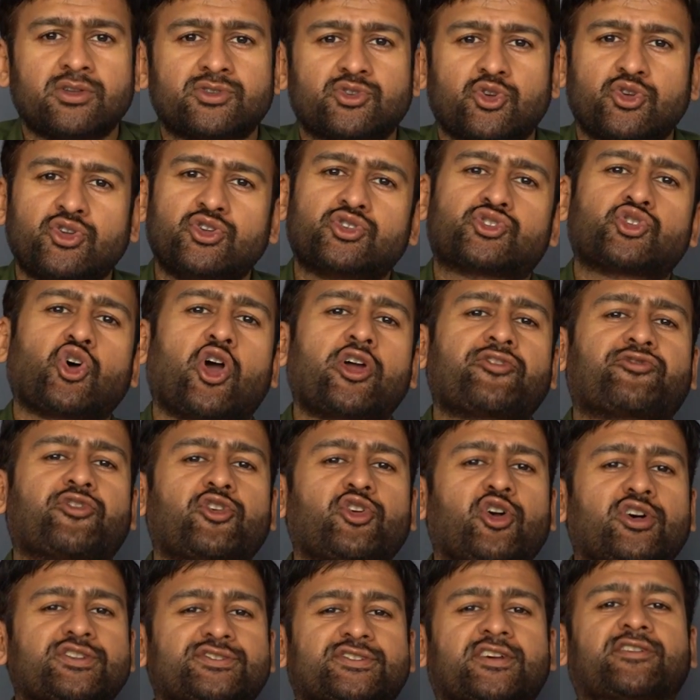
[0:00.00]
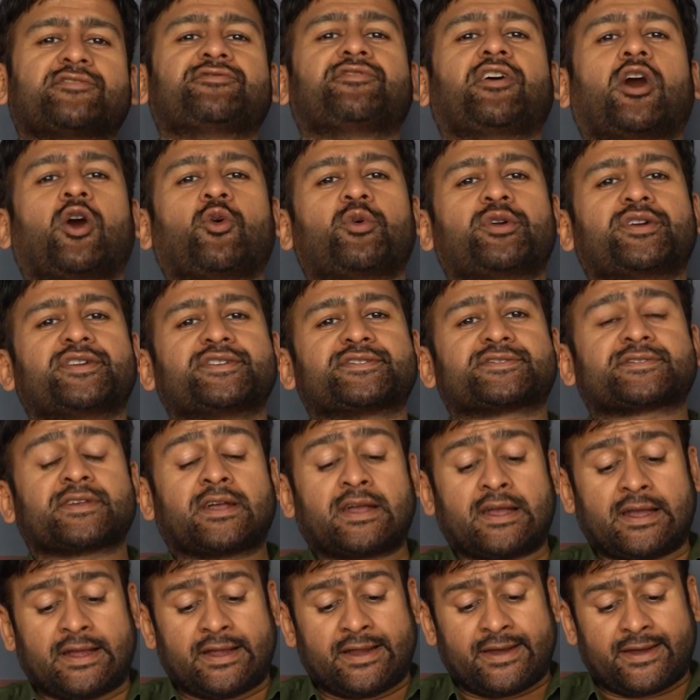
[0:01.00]
So you saw it for yourself how it is.
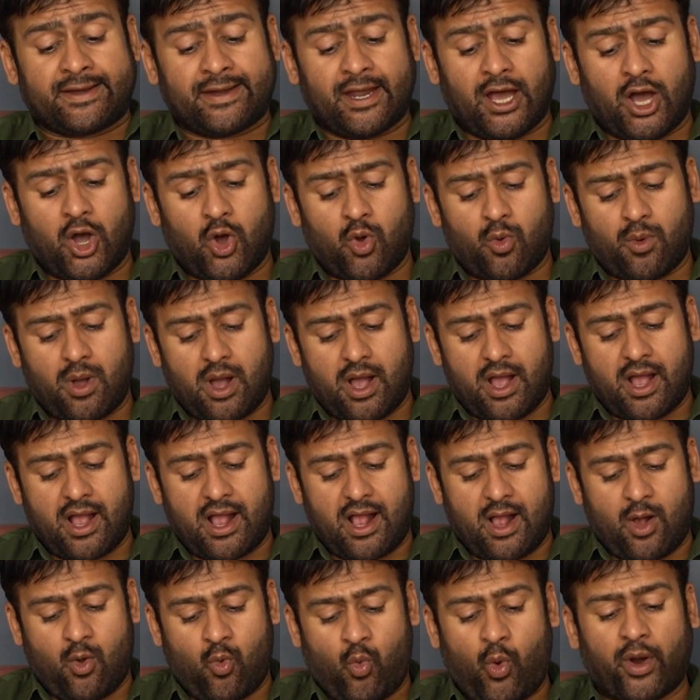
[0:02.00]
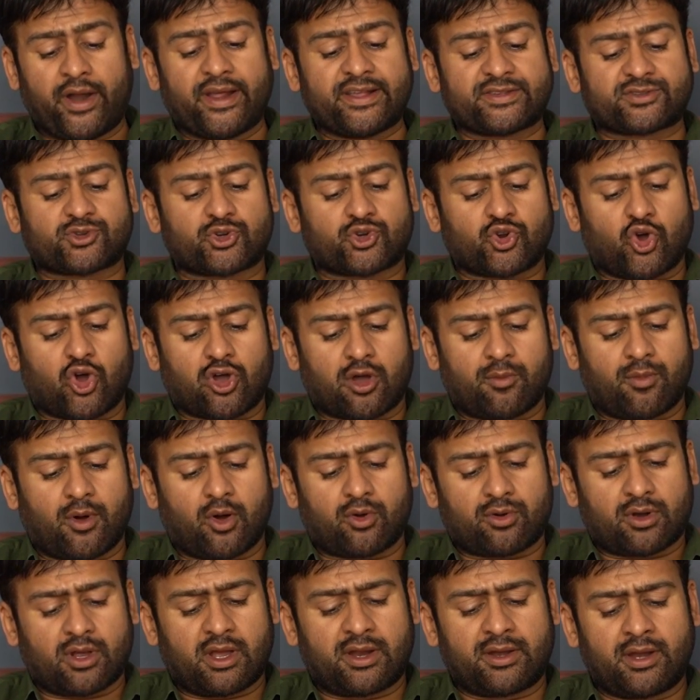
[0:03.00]
Now, what else to talk
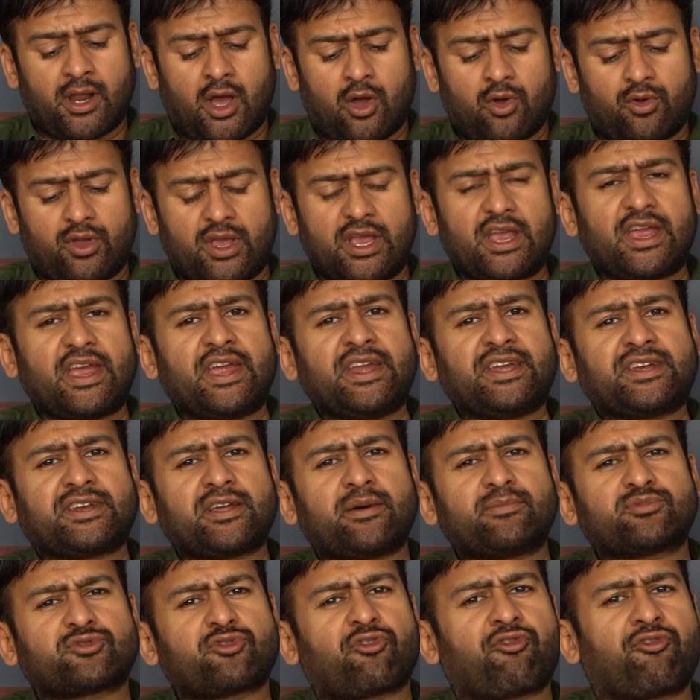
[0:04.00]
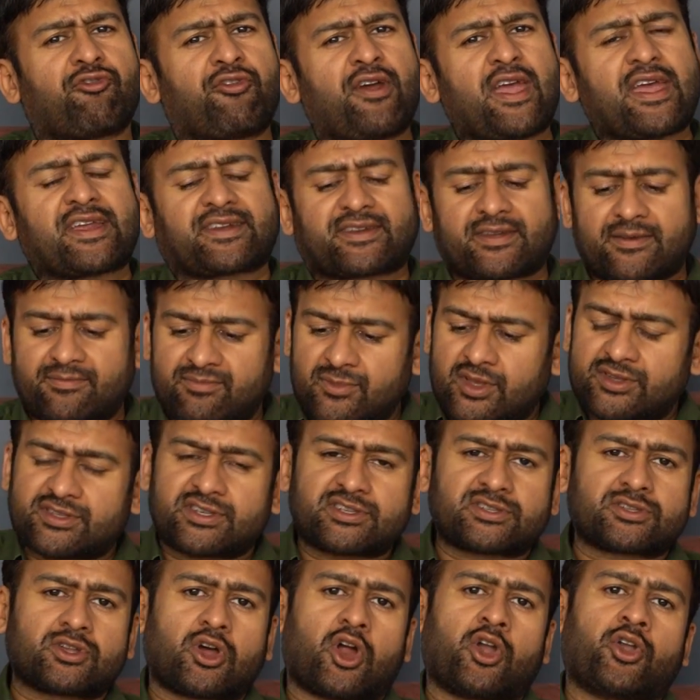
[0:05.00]
about? Now, in terms of weight,
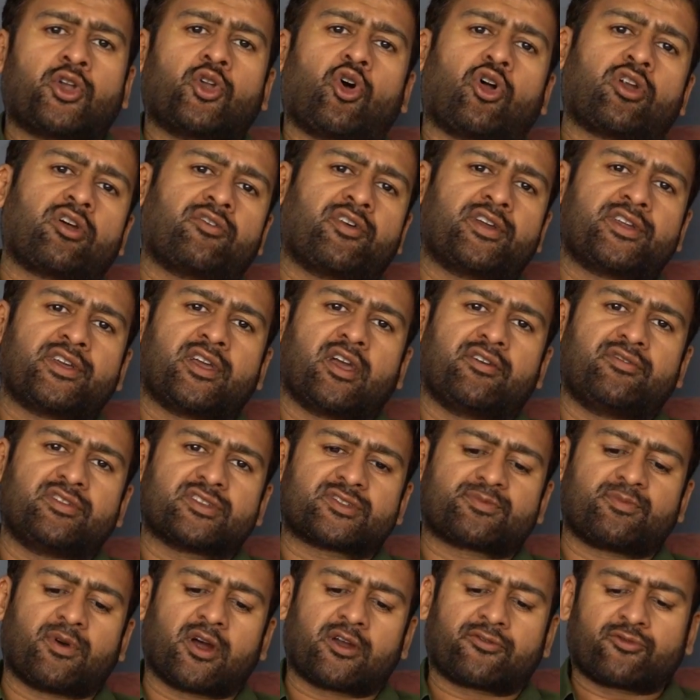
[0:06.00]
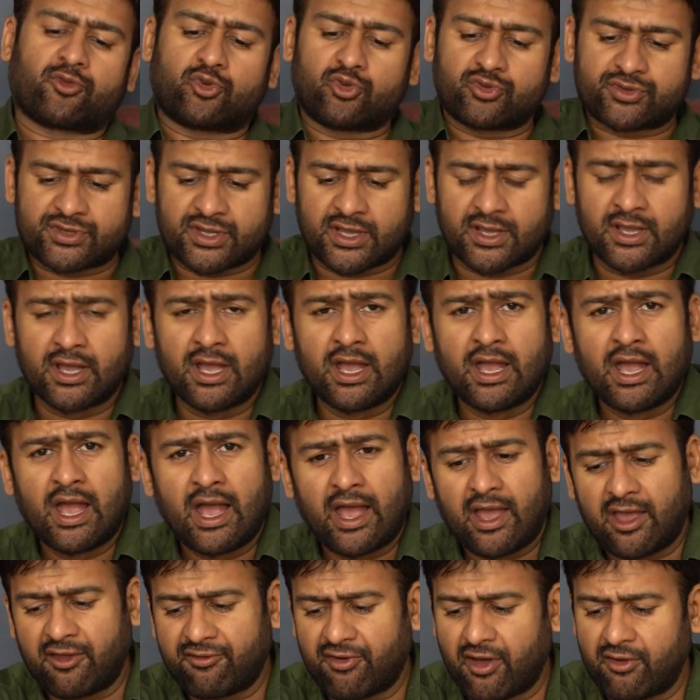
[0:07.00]
this is not a very heavy smartphone. You see,
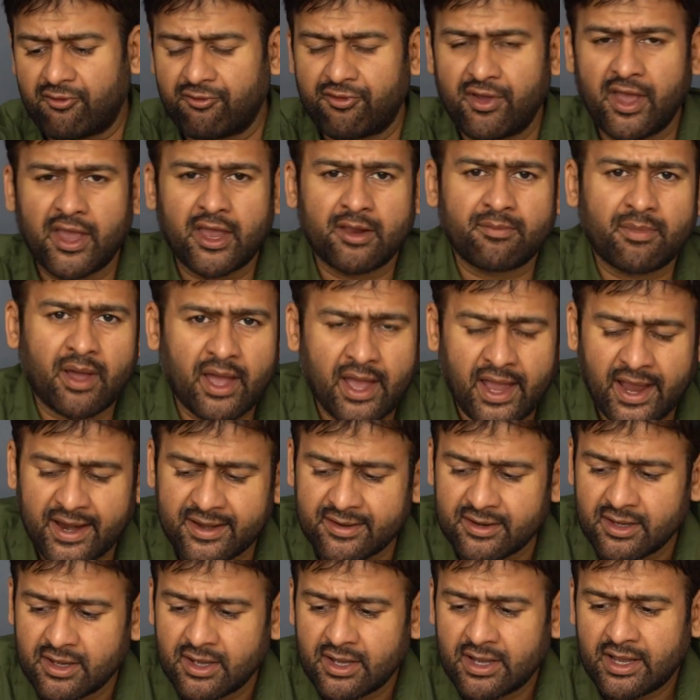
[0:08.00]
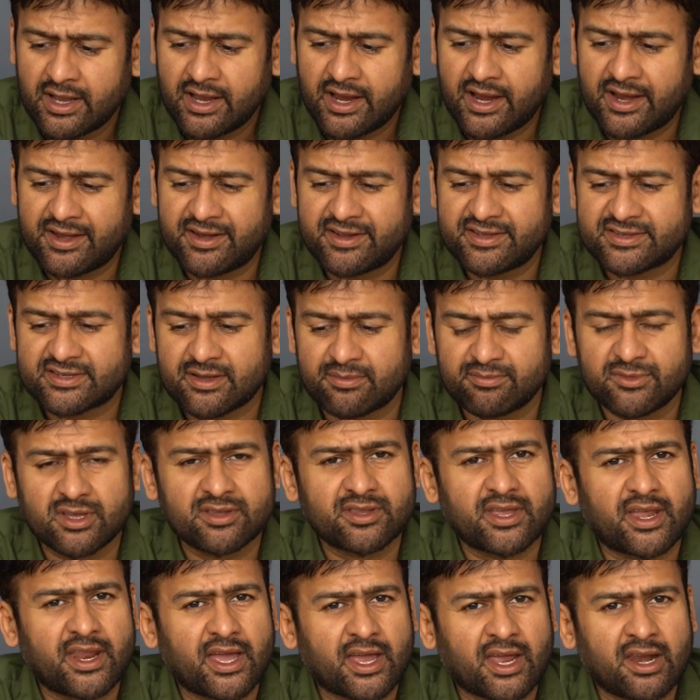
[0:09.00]
if I'm weighing in my hand, it is
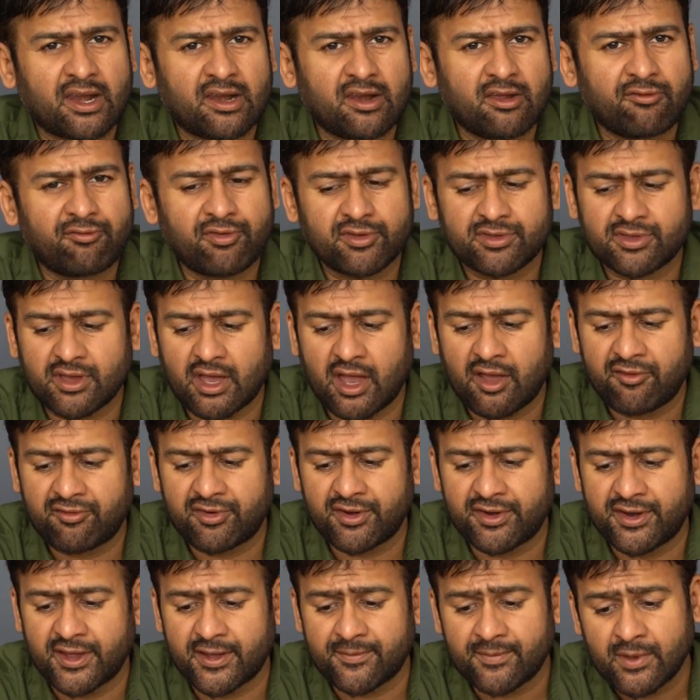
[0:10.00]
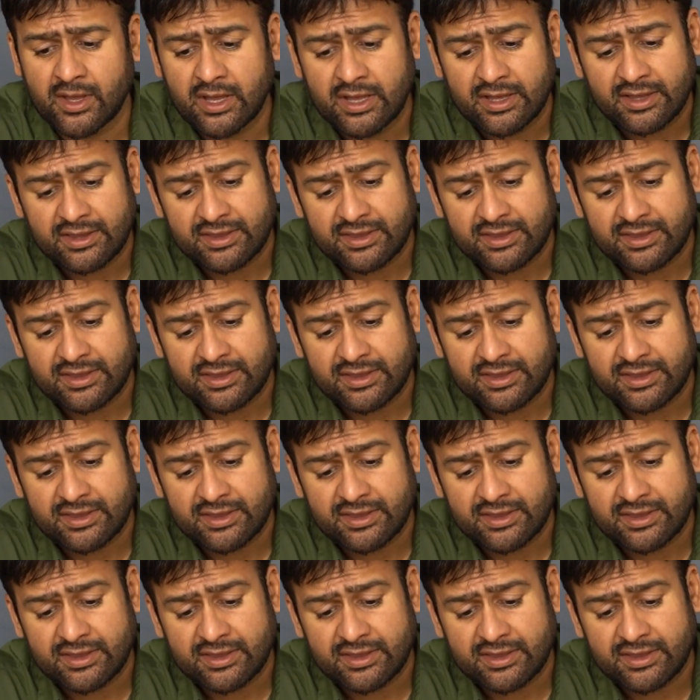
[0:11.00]
something that I can live with every day.